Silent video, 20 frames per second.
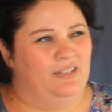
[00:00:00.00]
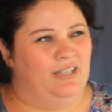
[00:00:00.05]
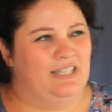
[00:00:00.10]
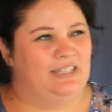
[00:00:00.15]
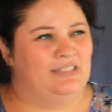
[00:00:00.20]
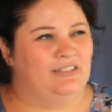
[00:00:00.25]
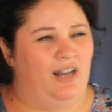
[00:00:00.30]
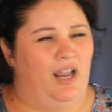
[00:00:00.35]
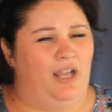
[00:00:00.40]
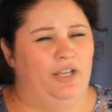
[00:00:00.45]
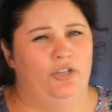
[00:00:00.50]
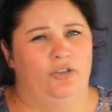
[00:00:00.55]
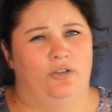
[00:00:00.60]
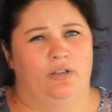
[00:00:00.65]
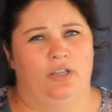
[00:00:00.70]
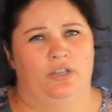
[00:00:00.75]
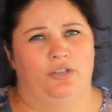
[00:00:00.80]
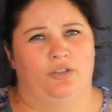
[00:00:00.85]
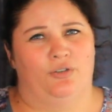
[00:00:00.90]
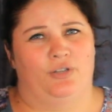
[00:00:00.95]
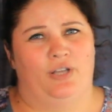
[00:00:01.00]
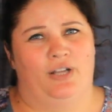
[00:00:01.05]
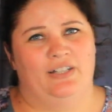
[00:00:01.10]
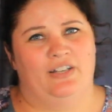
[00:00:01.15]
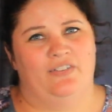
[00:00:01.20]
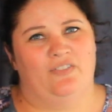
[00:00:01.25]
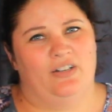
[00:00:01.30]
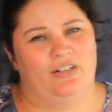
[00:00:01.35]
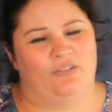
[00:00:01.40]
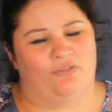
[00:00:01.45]
it's like you don't
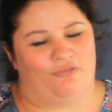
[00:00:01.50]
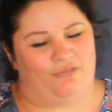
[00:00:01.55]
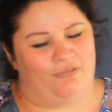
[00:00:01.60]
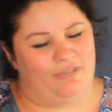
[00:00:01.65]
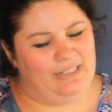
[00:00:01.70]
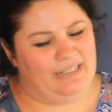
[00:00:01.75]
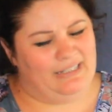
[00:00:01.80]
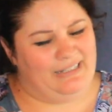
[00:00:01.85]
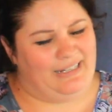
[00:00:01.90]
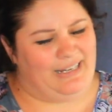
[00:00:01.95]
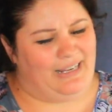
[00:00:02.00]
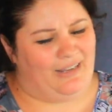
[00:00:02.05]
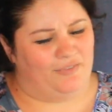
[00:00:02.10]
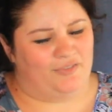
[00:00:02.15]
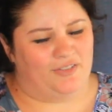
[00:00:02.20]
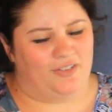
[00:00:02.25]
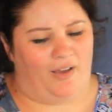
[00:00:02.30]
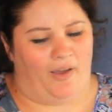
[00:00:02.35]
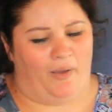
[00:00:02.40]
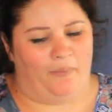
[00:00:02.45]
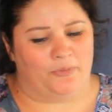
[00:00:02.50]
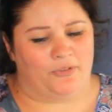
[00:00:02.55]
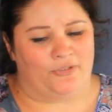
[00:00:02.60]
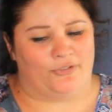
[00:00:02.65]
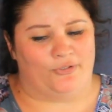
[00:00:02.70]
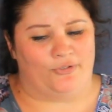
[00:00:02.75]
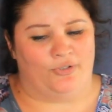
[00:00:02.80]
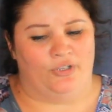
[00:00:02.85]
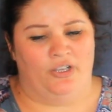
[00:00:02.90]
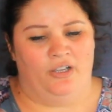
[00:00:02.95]
even really have time
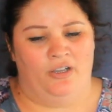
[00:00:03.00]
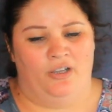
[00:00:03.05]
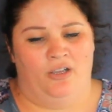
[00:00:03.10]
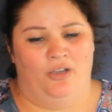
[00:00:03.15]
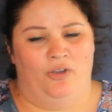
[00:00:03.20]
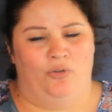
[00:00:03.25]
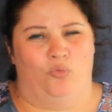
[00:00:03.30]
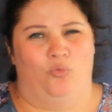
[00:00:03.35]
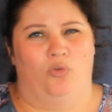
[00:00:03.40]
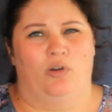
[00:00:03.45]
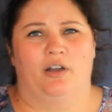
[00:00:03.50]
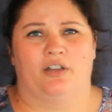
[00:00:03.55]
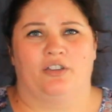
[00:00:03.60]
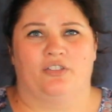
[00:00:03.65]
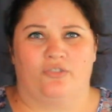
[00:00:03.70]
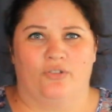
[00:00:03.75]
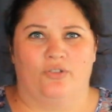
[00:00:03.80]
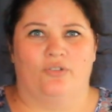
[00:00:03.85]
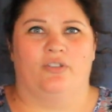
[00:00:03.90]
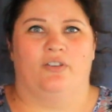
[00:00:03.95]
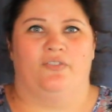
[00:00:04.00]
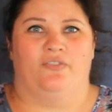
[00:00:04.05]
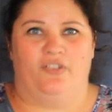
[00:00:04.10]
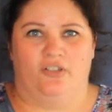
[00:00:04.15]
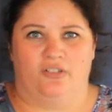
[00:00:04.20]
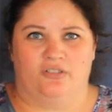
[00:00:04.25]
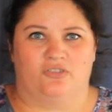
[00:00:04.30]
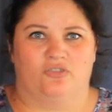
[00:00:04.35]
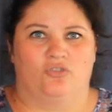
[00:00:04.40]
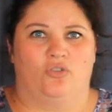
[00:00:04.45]
to work through the
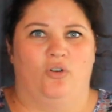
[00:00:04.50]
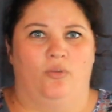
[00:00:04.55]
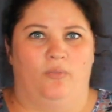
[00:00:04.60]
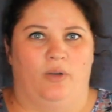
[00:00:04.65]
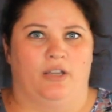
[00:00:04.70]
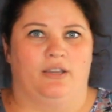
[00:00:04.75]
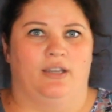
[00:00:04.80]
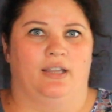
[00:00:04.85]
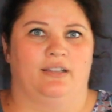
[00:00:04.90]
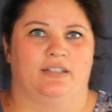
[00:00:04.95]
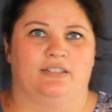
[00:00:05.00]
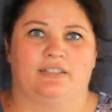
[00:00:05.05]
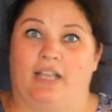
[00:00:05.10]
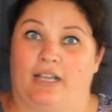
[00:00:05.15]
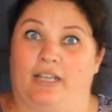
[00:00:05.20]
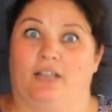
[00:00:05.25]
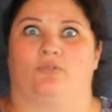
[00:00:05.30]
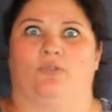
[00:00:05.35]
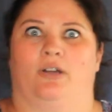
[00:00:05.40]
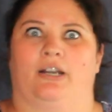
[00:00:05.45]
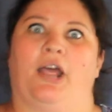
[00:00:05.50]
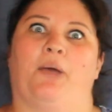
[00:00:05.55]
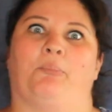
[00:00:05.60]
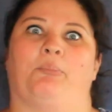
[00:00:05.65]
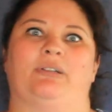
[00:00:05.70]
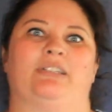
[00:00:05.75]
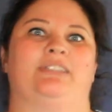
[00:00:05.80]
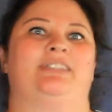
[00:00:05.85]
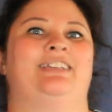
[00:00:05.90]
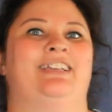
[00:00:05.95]
first trauma and then the second one
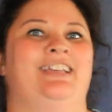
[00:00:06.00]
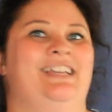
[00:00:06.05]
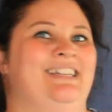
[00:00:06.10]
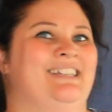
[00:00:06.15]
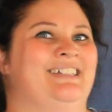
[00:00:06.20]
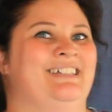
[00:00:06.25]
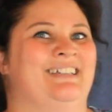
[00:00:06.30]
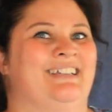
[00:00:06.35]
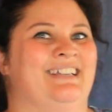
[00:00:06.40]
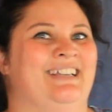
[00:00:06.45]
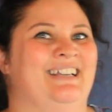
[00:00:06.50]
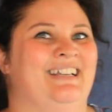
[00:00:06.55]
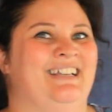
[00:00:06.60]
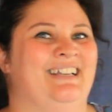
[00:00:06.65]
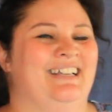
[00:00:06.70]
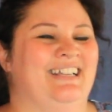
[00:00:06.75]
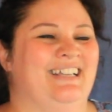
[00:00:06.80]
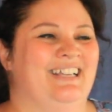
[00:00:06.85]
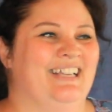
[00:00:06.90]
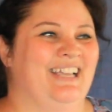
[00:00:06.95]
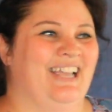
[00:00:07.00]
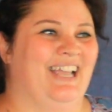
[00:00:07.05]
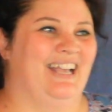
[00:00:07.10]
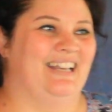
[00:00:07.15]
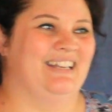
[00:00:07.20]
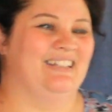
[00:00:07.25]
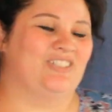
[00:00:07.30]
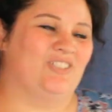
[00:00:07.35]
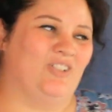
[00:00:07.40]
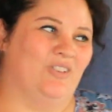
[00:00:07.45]
happens.
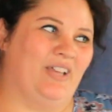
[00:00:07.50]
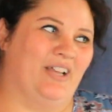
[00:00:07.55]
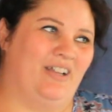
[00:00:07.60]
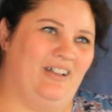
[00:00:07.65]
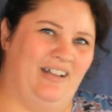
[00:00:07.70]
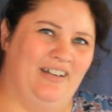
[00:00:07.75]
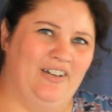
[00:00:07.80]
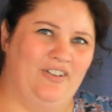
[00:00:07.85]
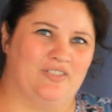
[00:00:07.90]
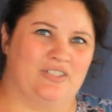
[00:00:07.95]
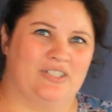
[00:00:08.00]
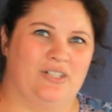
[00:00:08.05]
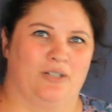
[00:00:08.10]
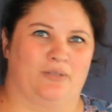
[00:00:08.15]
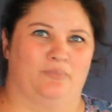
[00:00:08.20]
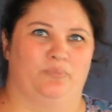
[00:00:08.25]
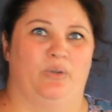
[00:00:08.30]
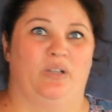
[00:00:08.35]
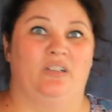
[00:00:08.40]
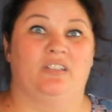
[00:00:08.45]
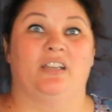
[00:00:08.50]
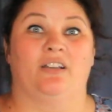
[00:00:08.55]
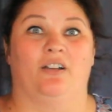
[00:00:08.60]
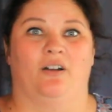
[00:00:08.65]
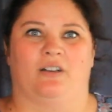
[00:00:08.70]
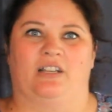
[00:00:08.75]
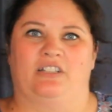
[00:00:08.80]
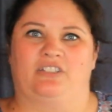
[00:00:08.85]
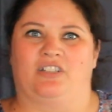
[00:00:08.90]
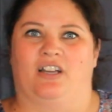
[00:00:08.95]
And so they kind of start building
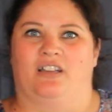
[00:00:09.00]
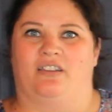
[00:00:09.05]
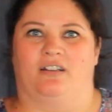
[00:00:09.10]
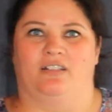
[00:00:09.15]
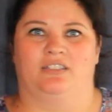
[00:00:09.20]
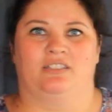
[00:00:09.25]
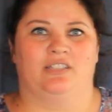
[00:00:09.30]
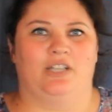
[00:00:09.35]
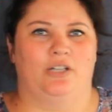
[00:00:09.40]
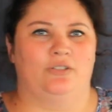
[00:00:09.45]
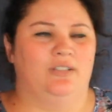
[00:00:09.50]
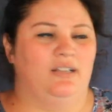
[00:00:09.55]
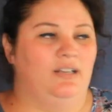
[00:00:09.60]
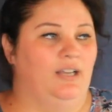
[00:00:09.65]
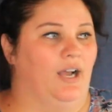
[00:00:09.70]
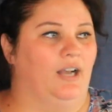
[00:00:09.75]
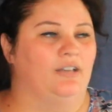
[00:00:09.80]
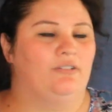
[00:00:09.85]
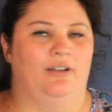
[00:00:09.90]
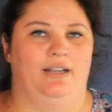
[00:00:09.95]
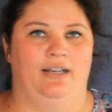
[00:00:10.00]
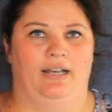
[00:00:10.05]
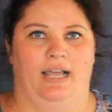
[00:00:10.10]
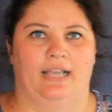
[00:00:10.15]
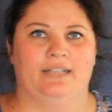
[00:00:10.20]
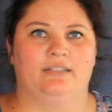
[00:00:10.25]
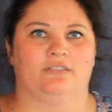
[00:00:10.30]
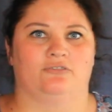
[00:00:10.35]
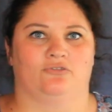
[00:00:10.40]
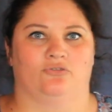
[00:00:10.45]
on each other. It's totally
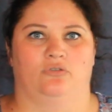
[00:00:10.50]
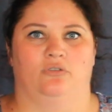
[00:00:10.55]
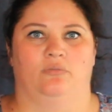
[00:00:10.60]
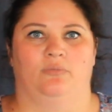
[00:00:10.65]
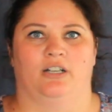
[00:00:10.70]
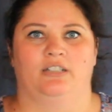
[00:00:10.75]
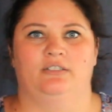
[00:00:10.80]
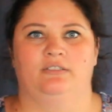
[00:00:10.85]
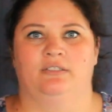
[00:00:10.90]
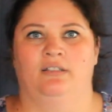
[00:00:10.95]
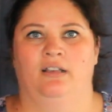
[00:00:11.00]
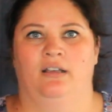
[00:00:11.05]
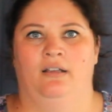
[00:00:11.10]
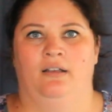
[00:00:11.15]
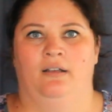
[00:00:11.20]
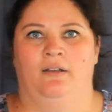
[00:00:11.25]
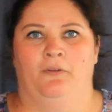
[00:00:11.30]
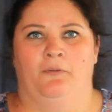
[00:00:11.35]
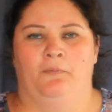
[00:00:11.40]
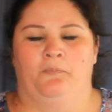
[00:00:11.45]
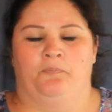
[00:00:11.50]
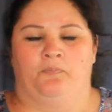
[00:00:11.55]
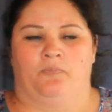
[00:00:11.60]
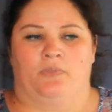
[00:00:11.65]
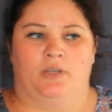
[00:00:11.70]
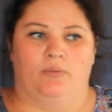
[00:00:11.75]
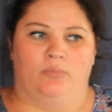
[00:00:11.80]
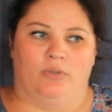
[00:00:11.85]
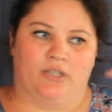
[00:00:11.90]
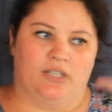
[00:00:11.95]
unrelated traumas,
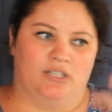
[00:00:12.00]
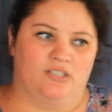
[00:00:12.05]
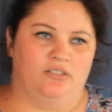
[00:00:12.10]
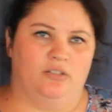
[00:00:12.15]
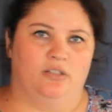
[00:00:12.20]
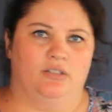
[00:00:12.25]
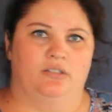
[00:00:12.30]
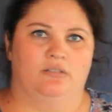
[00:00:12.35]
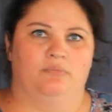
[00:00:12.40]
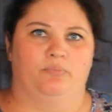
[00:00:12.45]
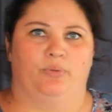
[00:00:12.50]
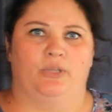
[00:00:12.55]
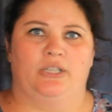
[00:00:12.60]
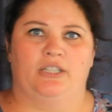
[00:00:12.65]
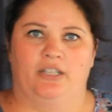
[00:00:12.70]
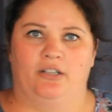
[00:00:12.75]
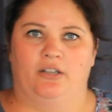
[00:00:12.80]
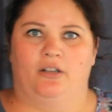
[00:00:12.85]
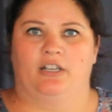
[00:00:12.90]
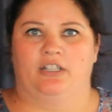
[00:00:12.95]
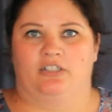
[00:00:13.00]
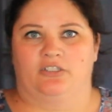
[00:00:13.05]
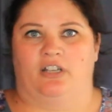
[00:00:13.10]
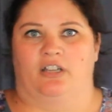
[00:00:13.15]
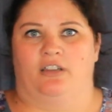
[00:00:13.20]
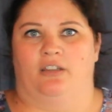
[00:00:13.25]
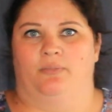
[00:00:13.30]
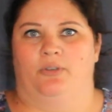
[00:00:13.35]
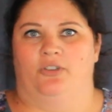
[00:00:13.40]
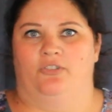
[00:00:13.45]
but they start building on each
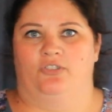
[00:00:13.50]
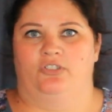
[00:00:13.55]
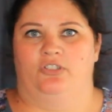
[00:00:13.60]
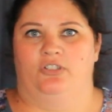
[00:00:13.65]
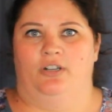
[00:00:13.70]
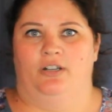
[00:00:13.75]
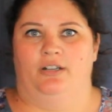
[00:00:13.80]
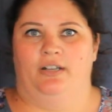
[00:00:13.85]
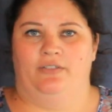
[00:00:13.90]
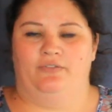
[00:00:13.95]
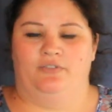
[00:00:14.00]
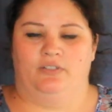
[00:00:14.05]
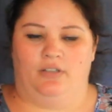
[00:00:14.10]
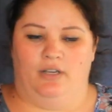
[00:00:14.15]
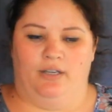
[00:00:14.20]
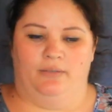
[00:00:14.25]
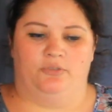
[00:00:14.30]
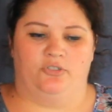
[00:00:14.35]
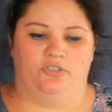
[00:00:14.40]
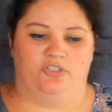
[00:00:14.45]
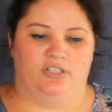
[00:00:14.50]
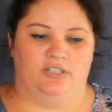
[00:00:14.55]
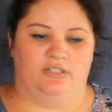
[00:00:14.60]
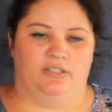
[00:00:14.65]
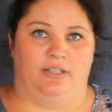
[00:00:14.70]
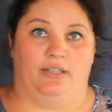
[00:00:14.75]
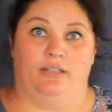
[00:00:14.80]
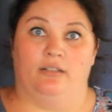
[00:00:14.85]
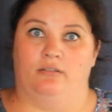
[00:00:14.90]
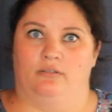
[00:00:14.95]
other because you don't have time to
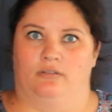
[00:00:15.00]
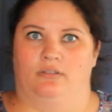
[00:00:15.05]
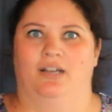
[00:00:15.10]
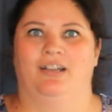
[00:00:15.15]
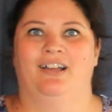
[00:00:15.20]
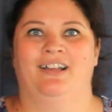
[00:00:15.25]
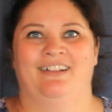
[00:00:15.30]
just heal.